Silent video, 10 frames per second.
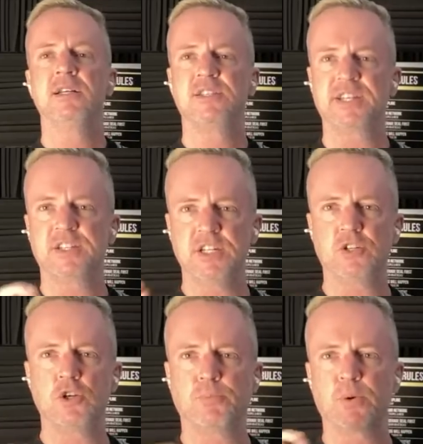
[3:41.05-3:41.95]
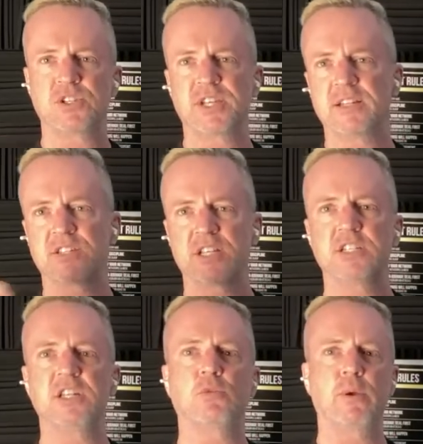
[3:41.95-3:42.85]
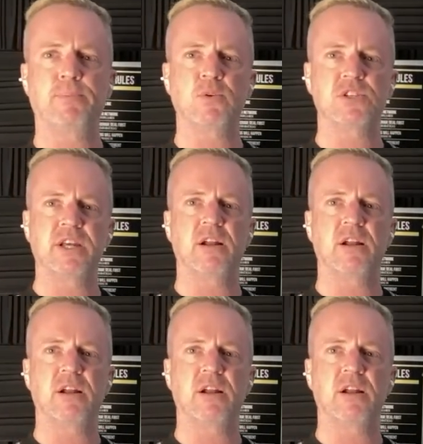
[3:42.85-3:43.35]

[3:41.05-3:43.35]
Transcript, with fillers: 62%, 63%